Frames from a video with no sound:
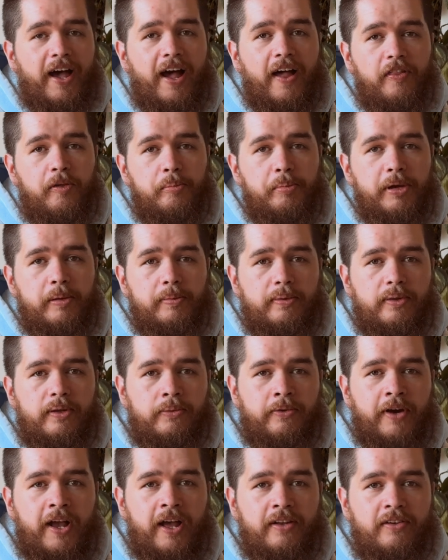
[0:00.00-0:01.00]
other people
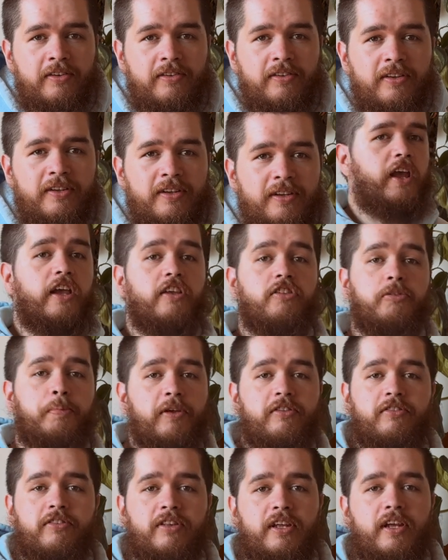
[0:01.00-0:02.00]
around,
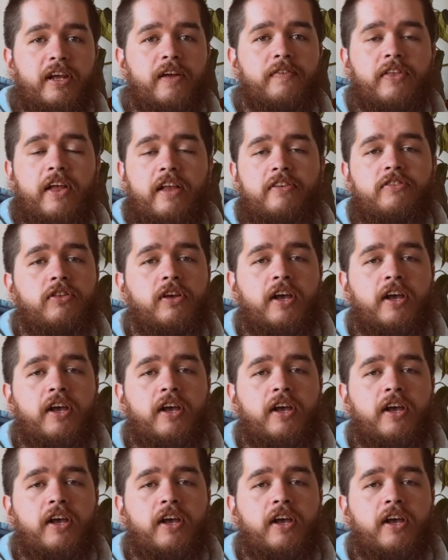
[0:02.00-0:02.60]
especially if that's the